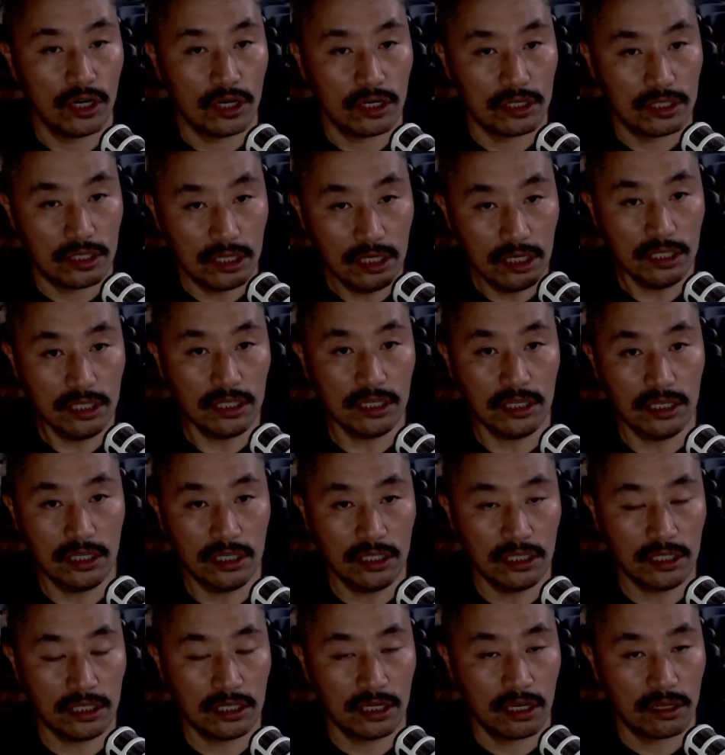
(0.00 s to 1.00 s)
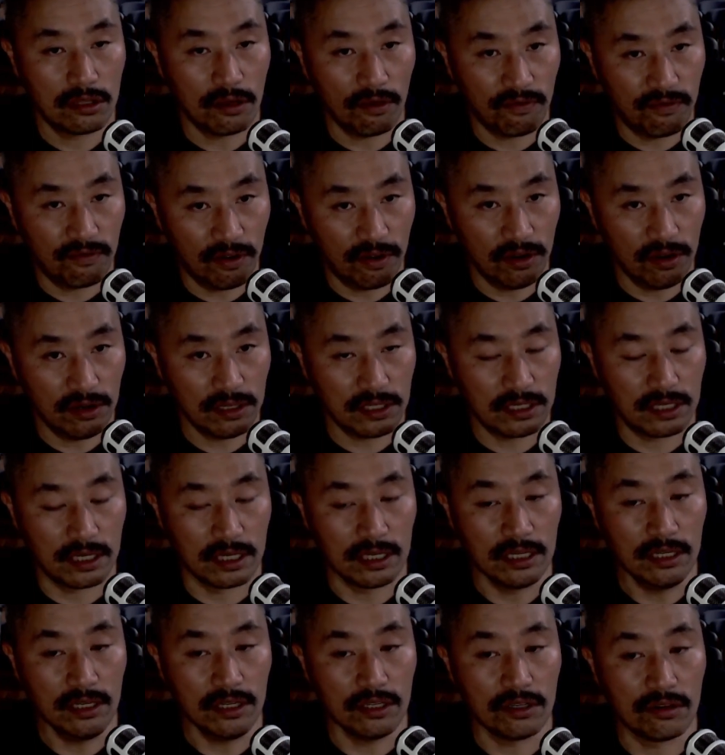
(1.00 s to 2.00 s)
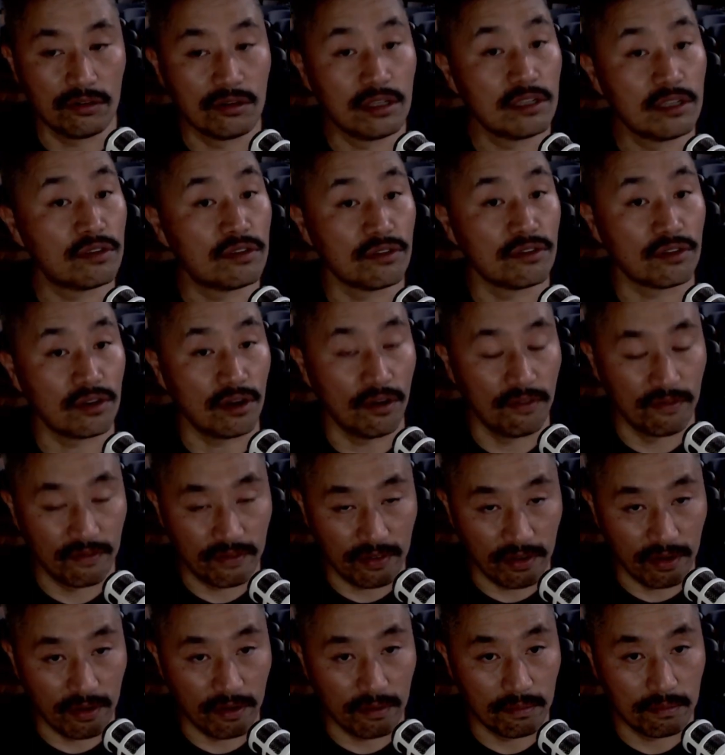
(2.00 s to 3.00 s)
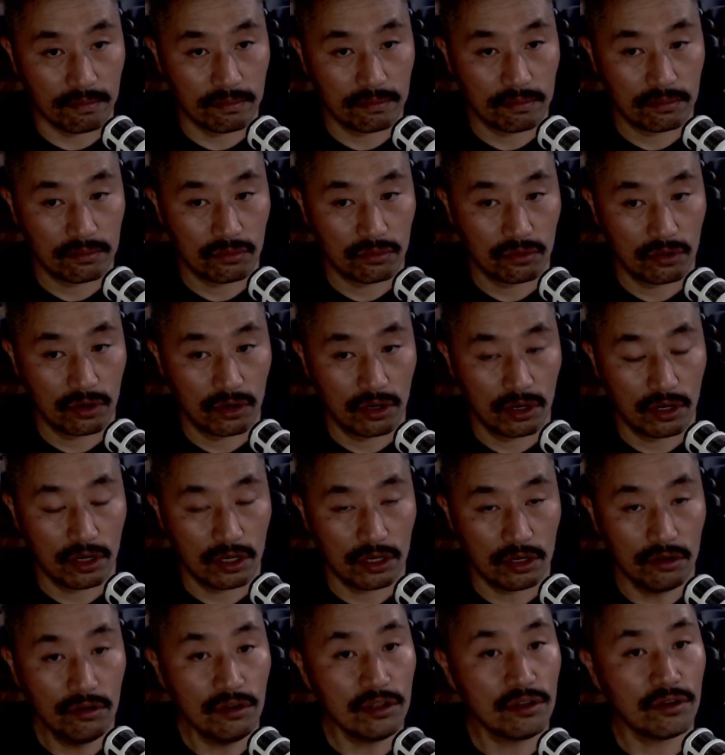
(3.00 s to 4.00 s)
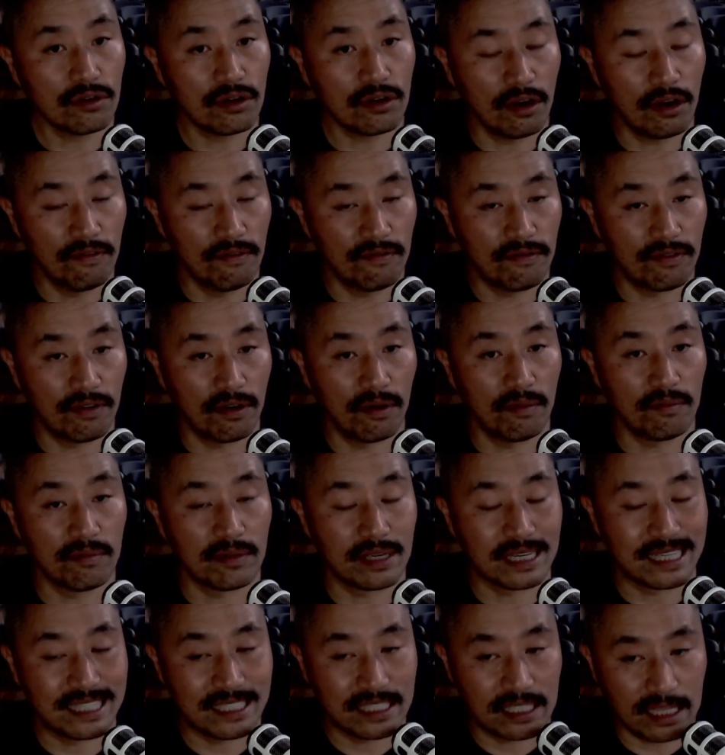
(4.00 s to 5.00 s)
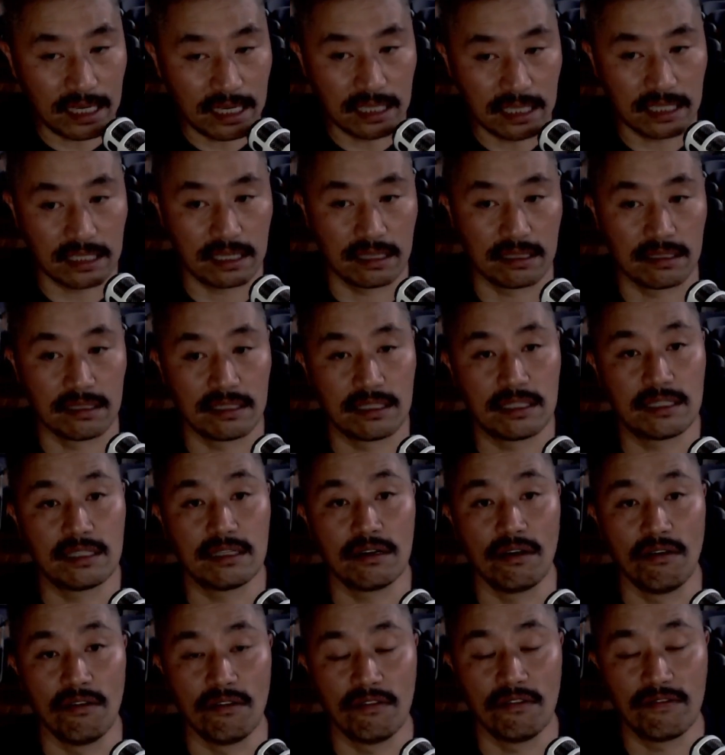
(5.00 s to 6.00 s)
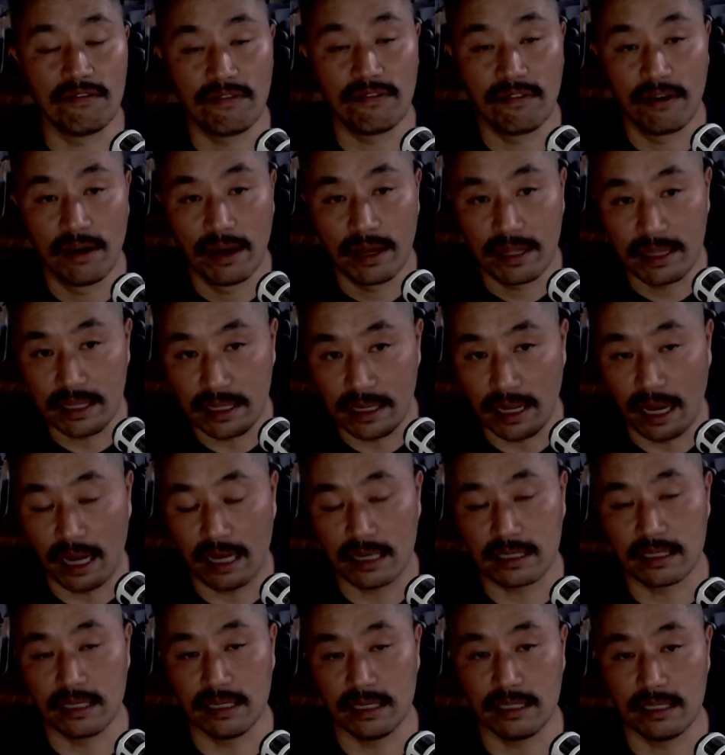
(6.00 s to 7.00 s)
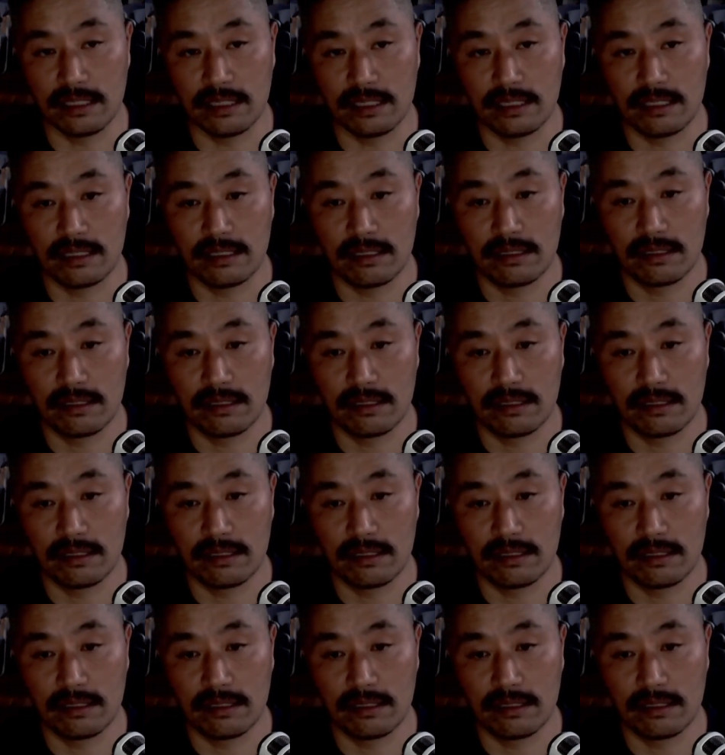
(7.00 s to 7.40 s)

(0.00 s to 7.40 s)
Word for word: This is the first thing you need to confirm. You need to confirm the existence of darkness.